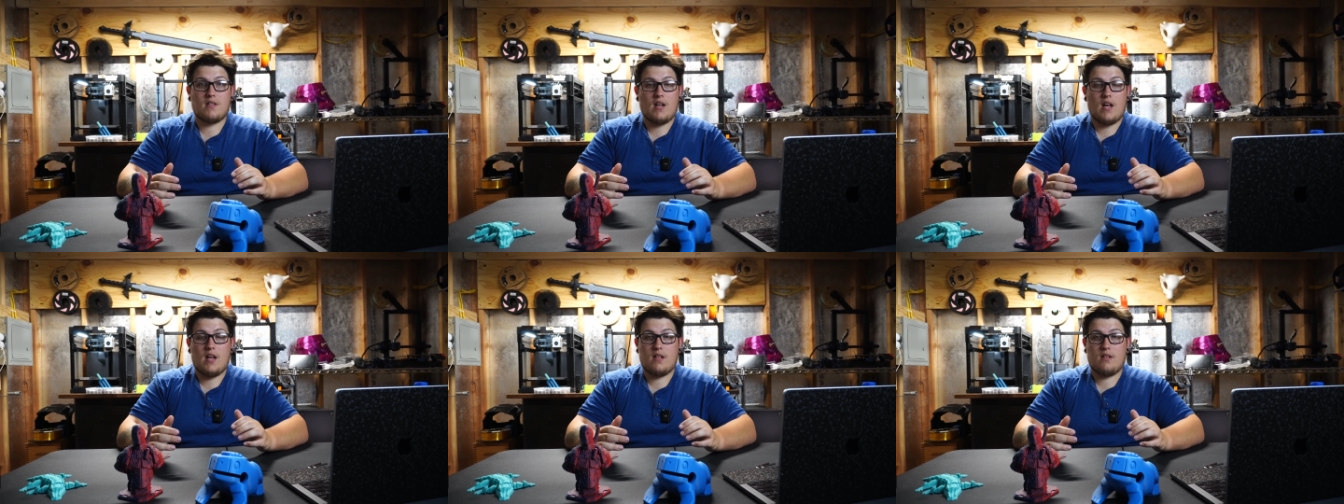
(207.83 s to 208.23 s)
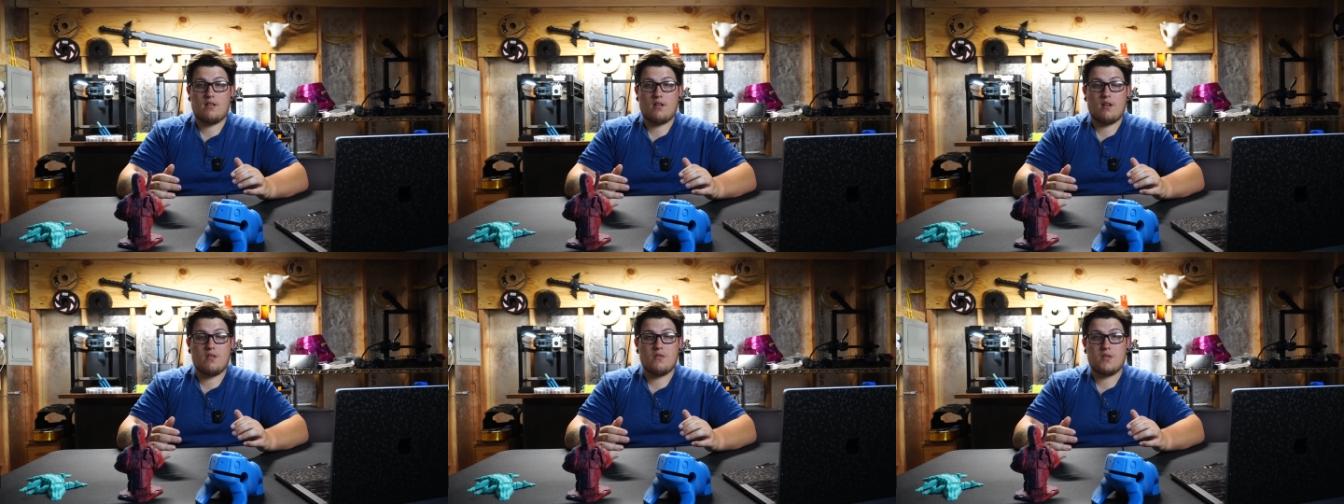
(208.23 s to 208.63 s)
and
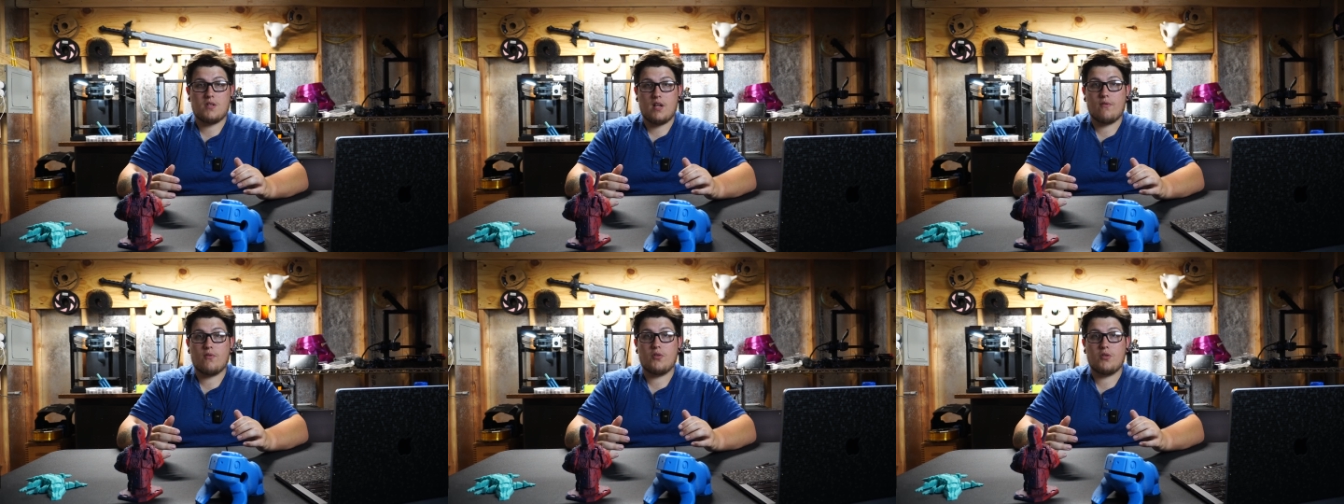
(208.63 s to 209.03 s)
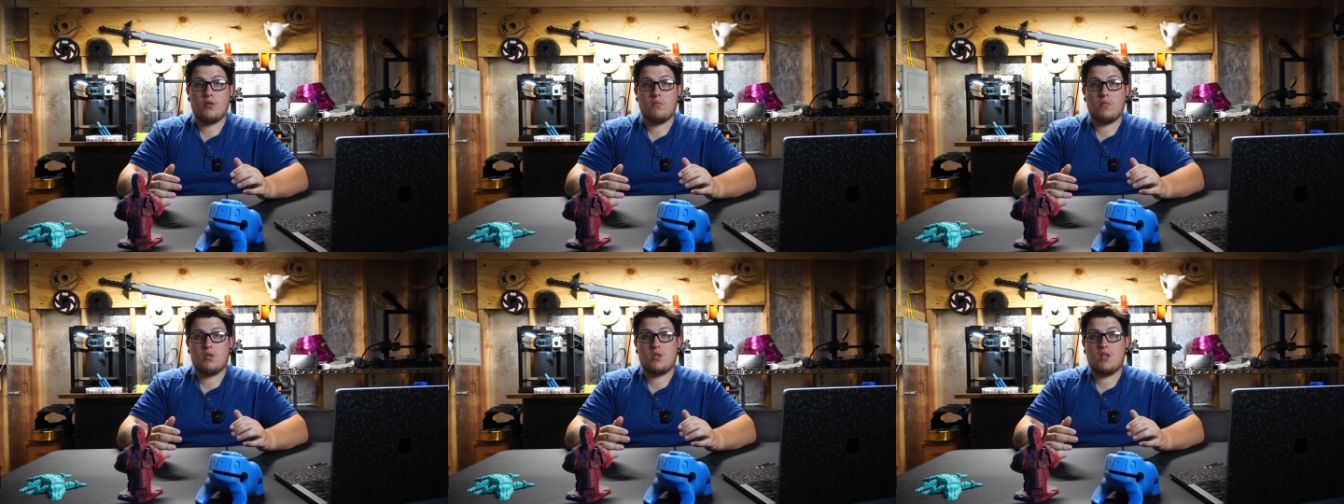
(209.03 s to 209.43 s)
there are several new
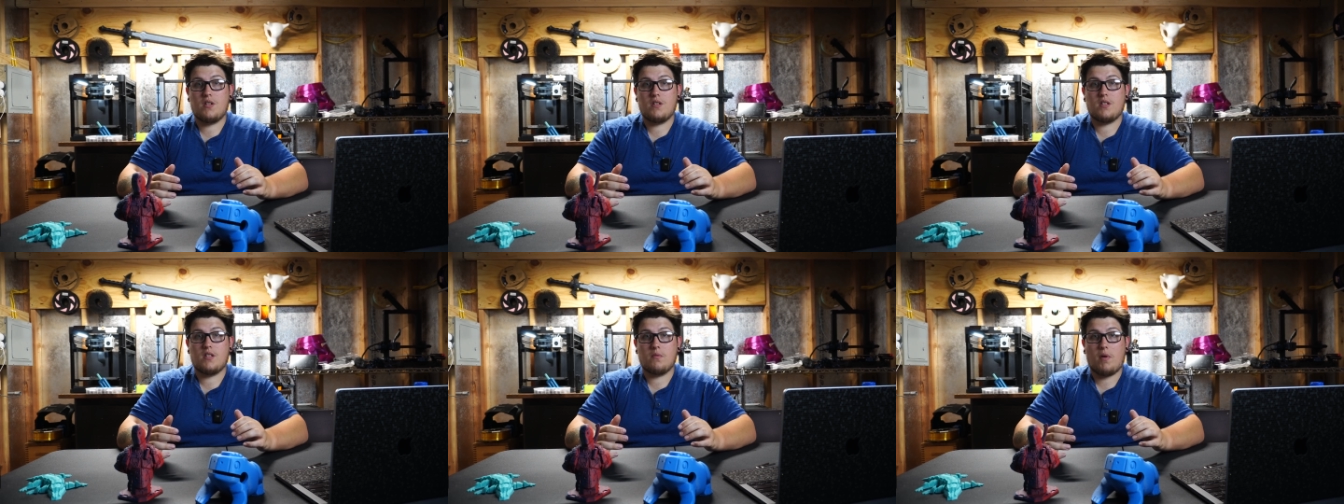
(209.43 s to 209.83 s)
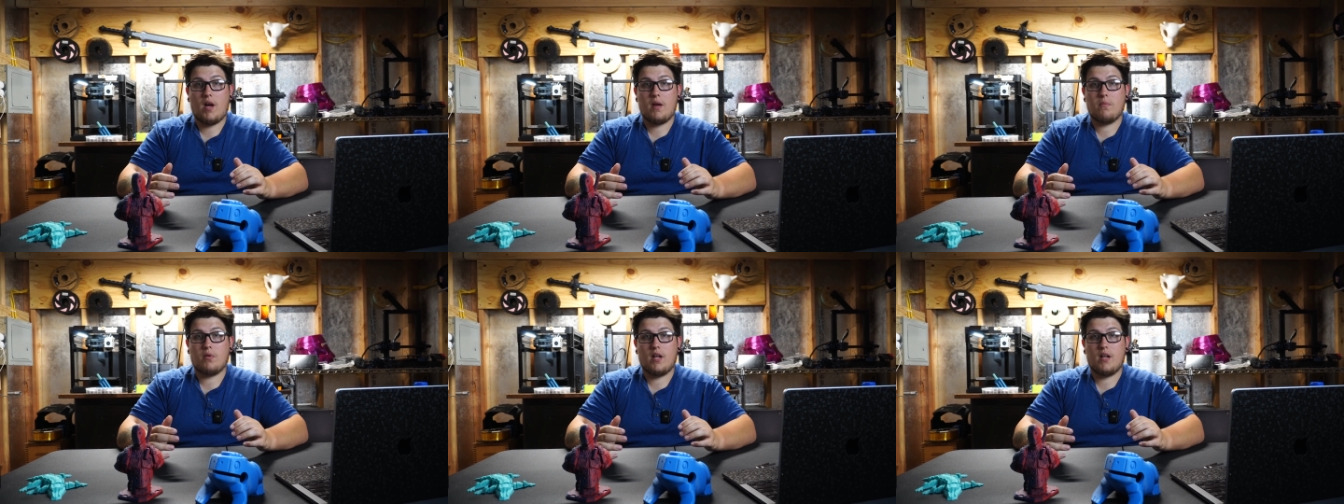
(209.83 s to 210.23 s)
machines in the
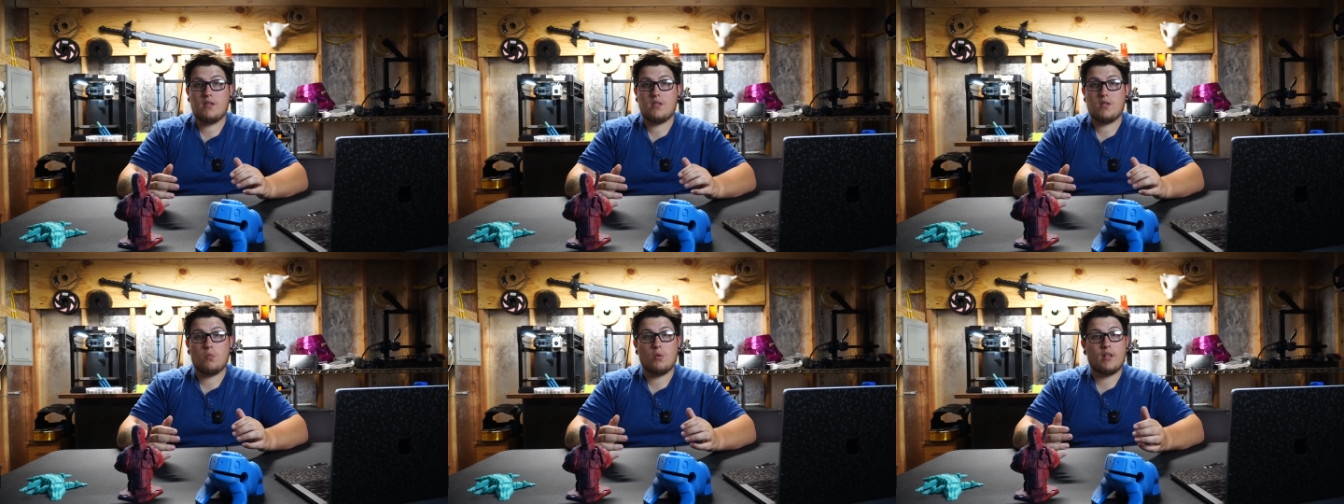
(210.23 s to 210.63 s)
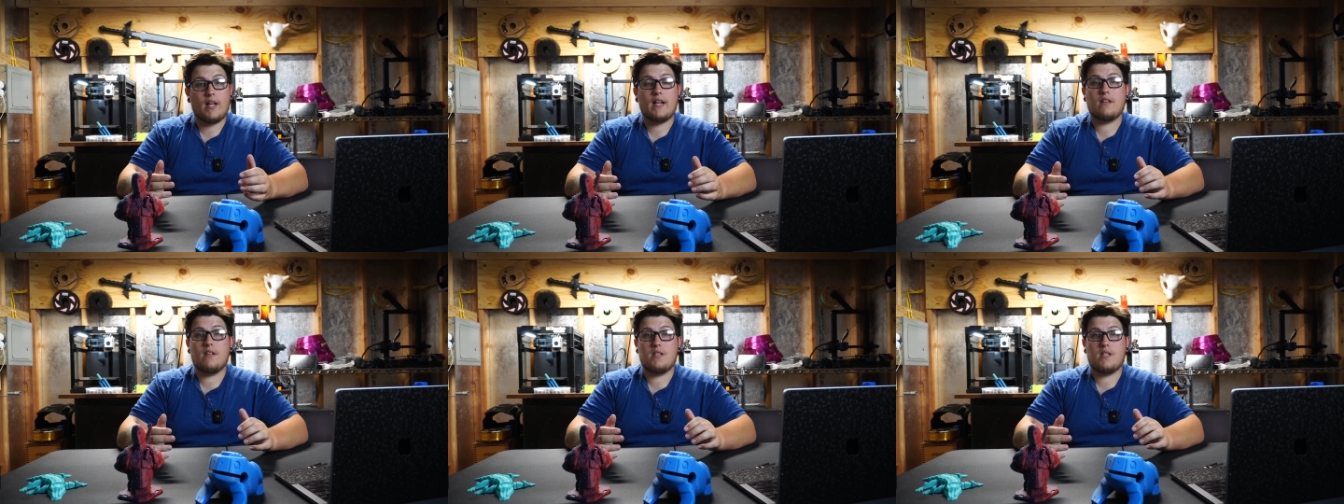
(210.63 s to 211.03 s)
pipeline, so we'll
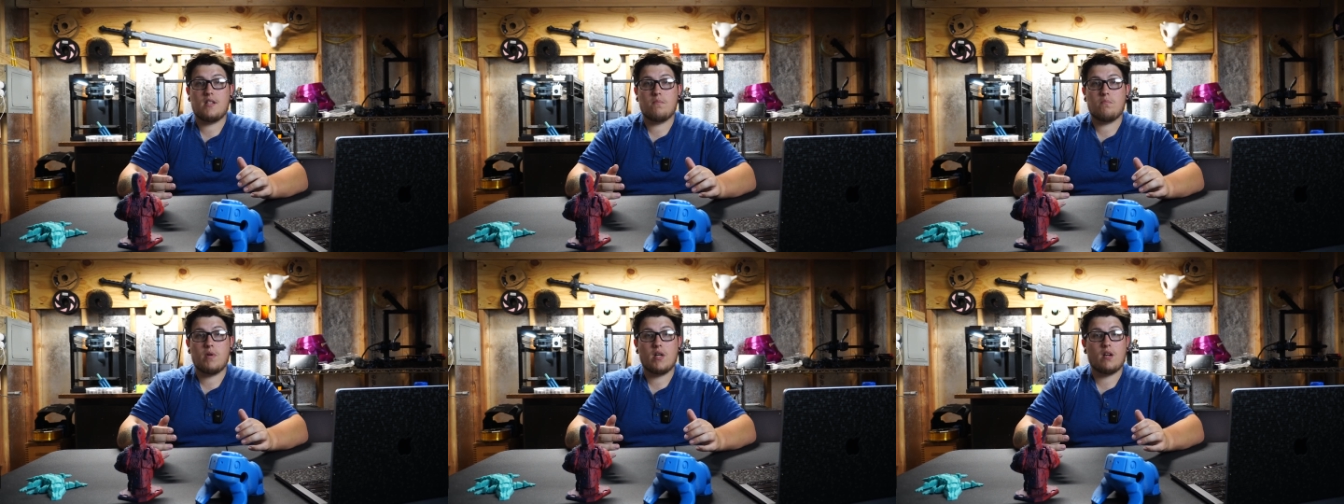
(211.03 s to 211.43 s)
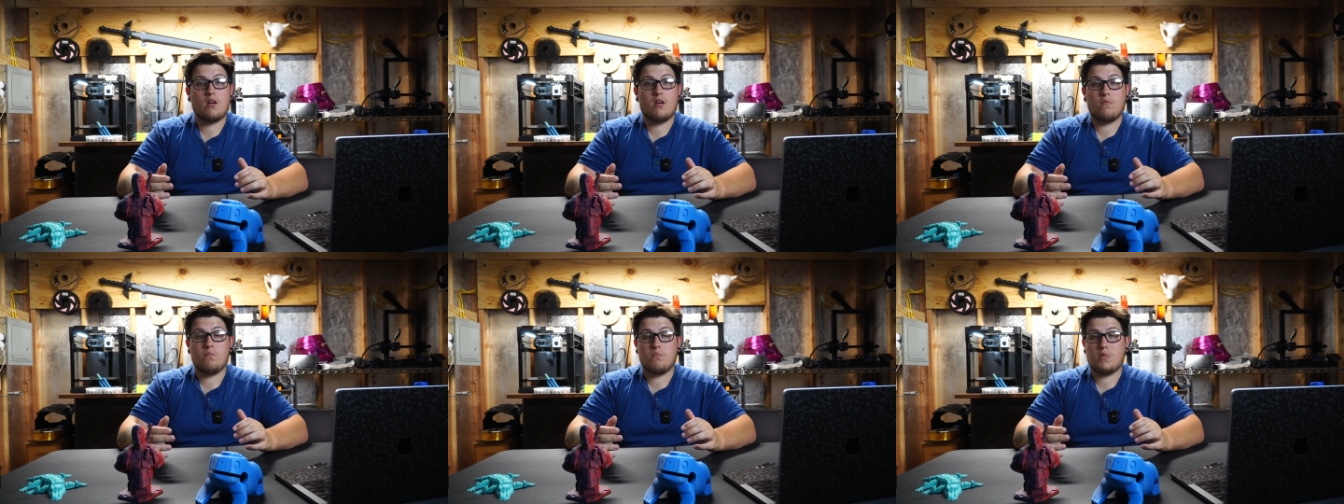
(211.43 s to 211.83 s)
likely see
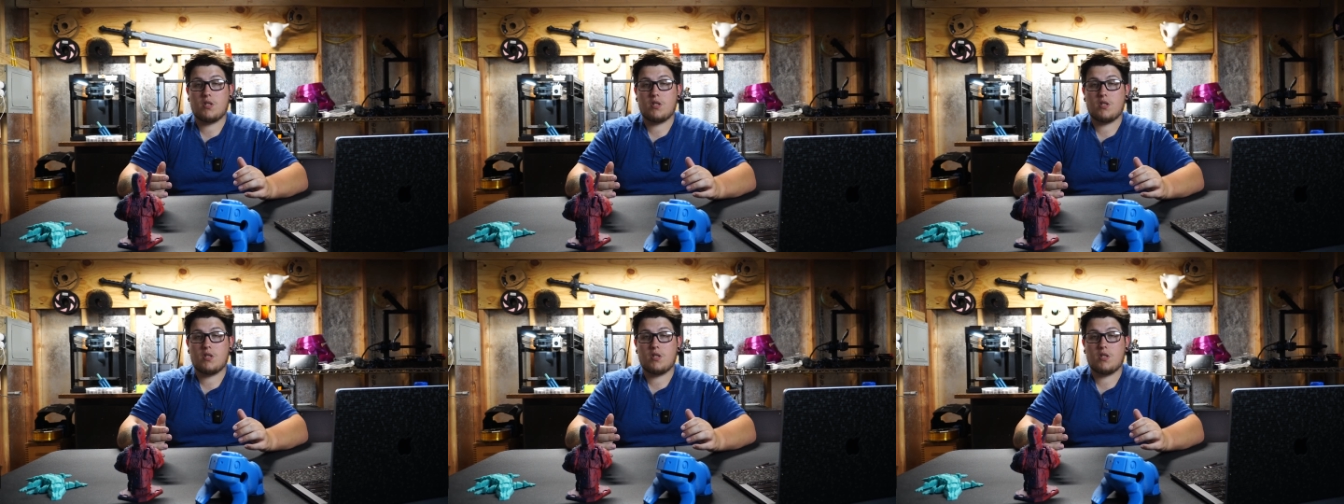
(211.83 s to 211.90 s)
bigger,